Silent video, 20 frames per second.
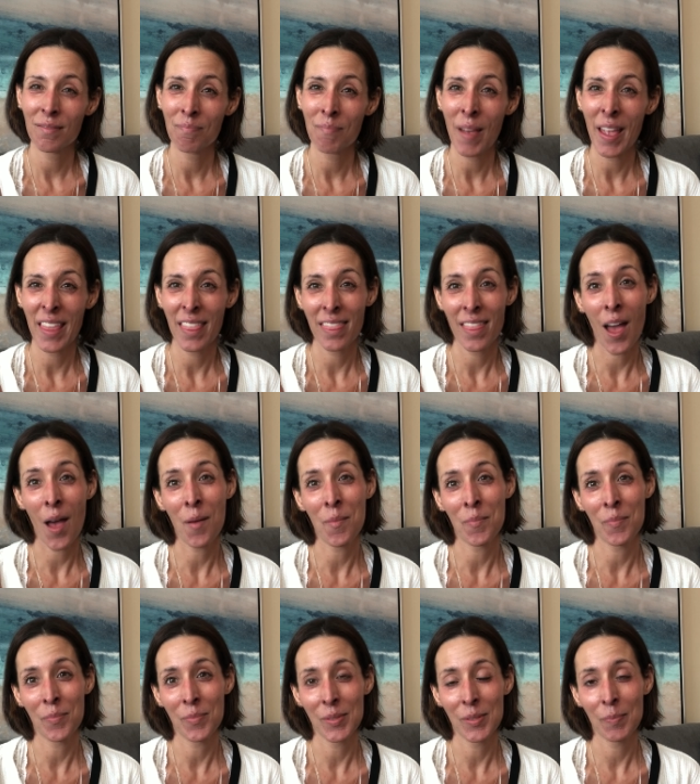my
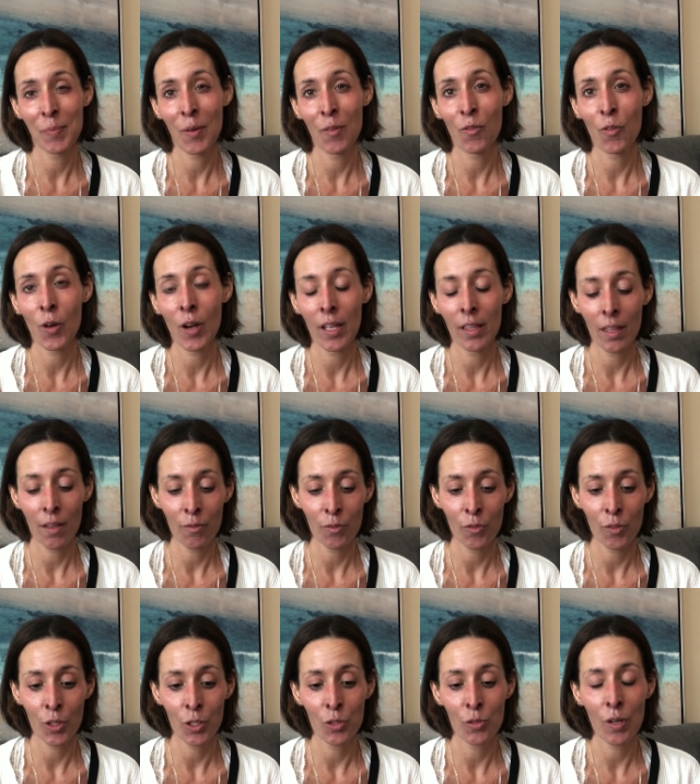thumbs before I left
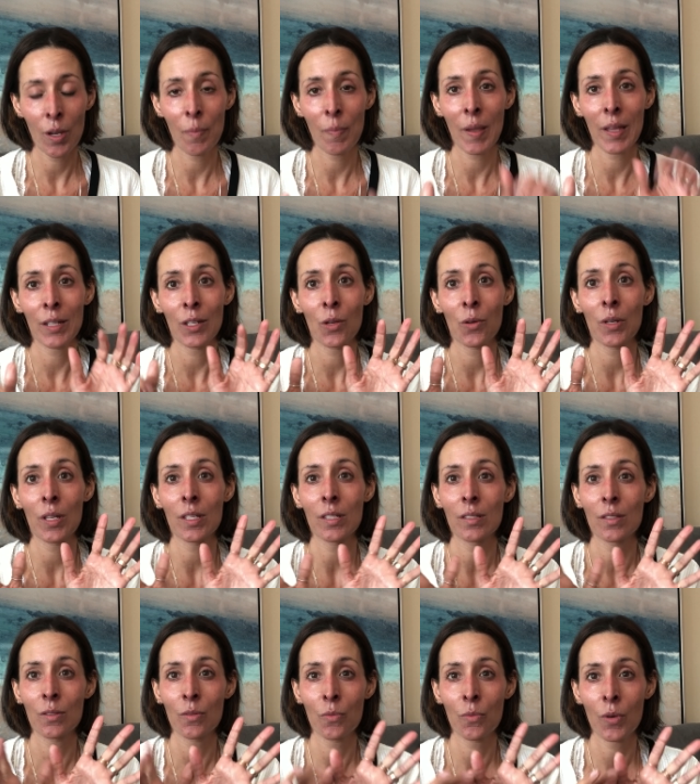for the trip, I
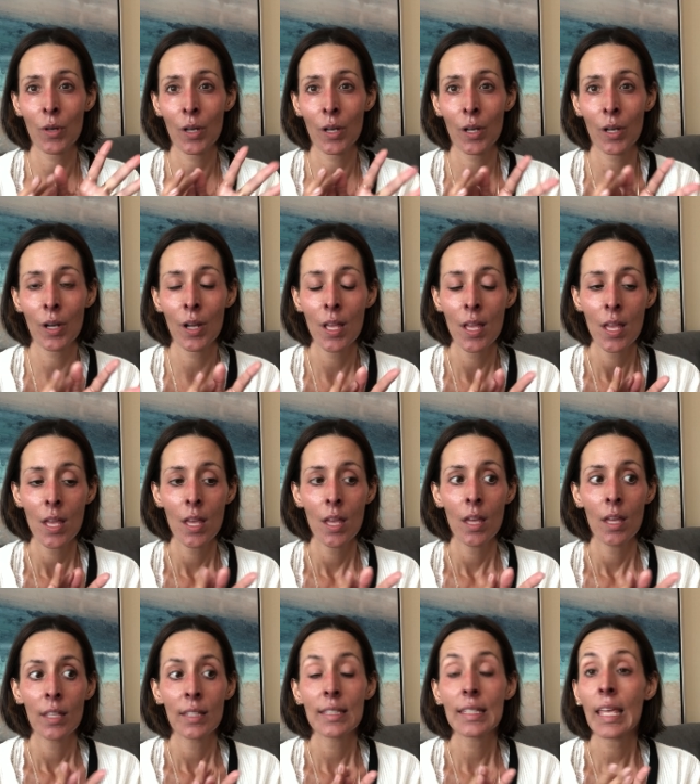noticed were
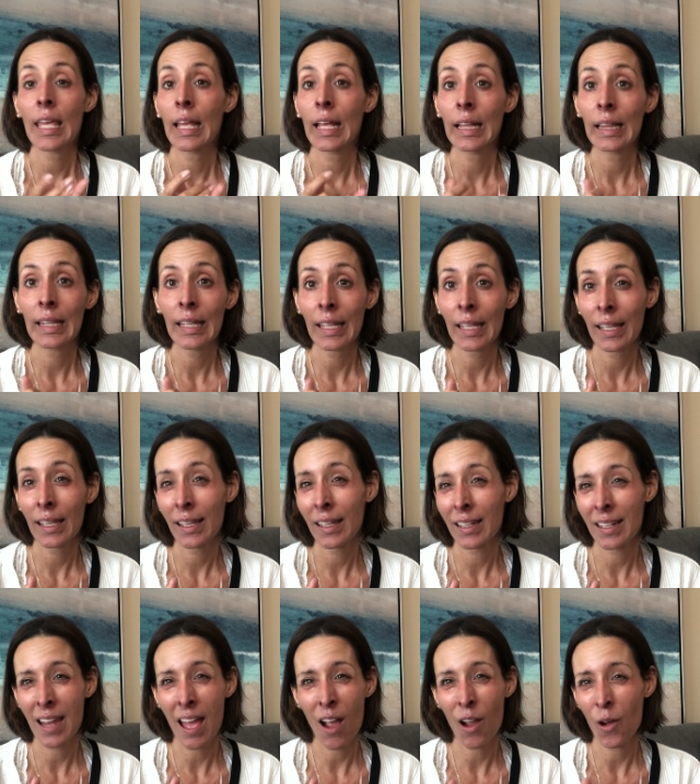tingling
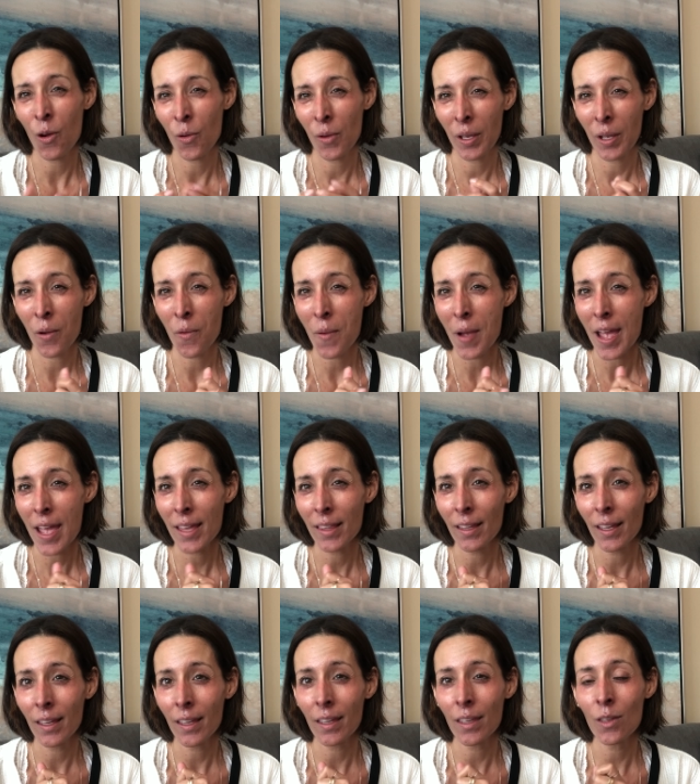and not going away
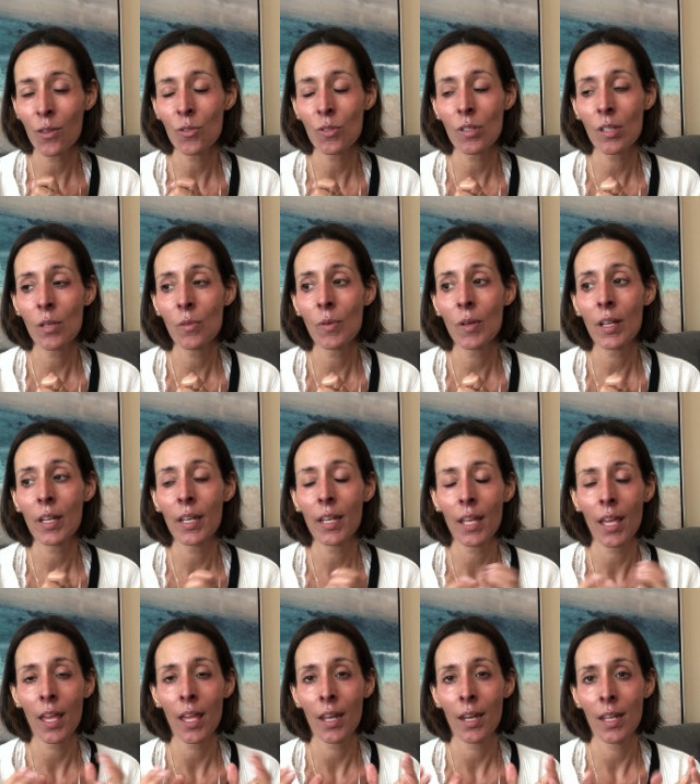like it usually
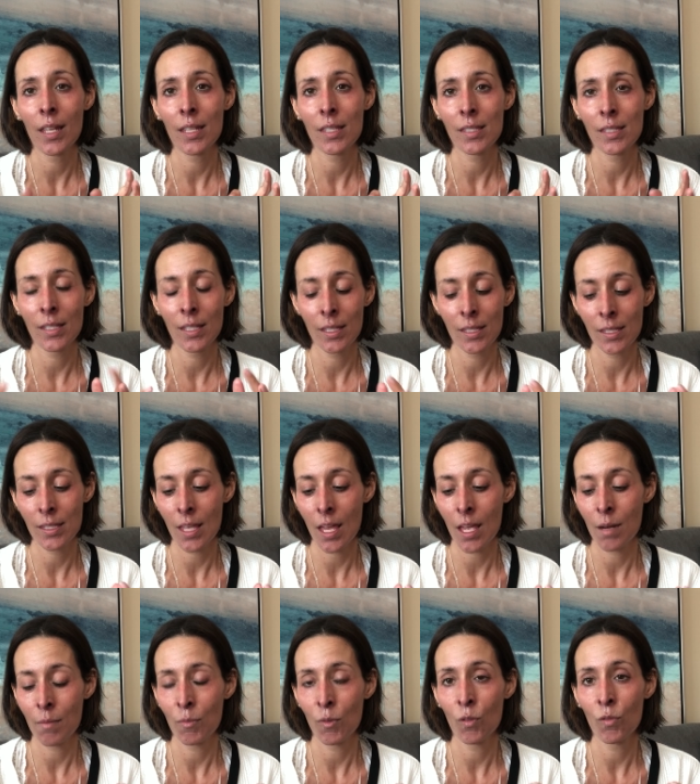would. And it's since
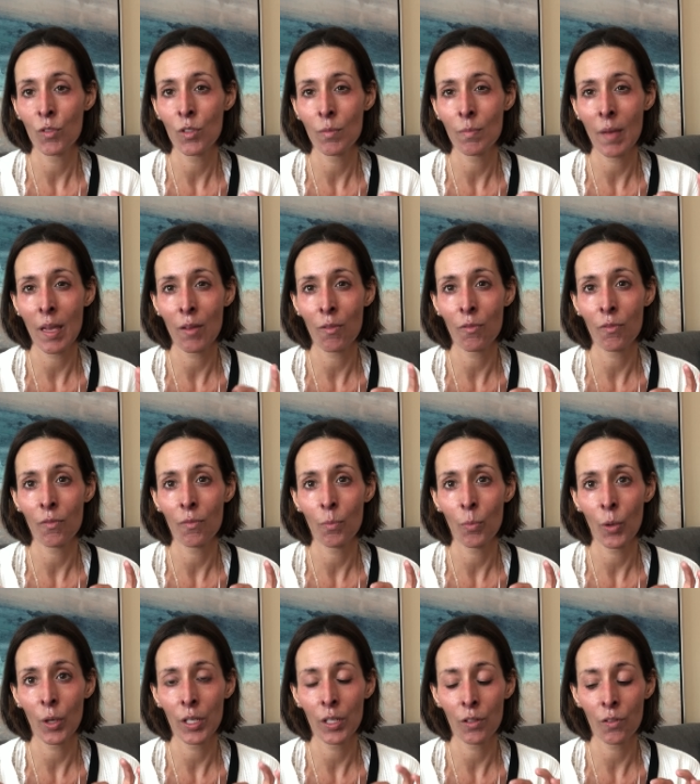then moved to my
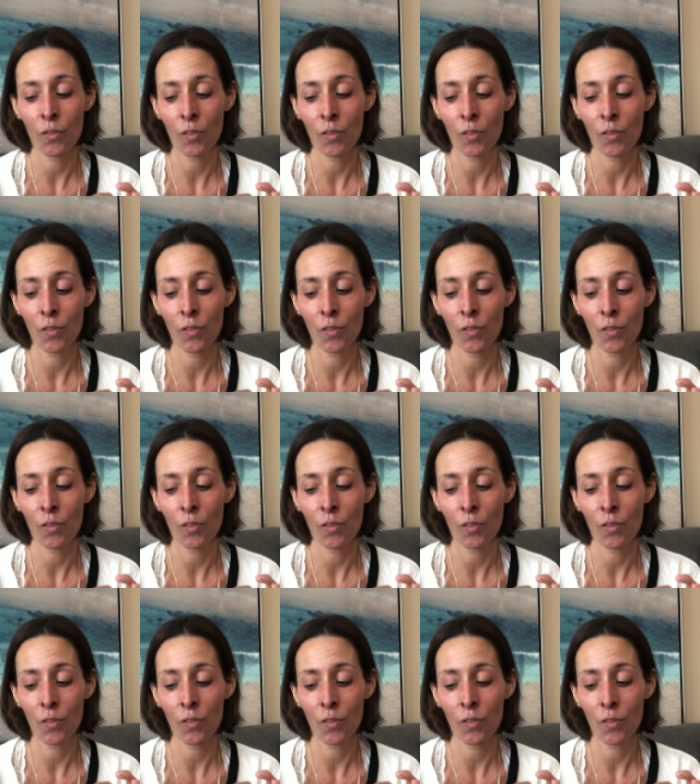pointer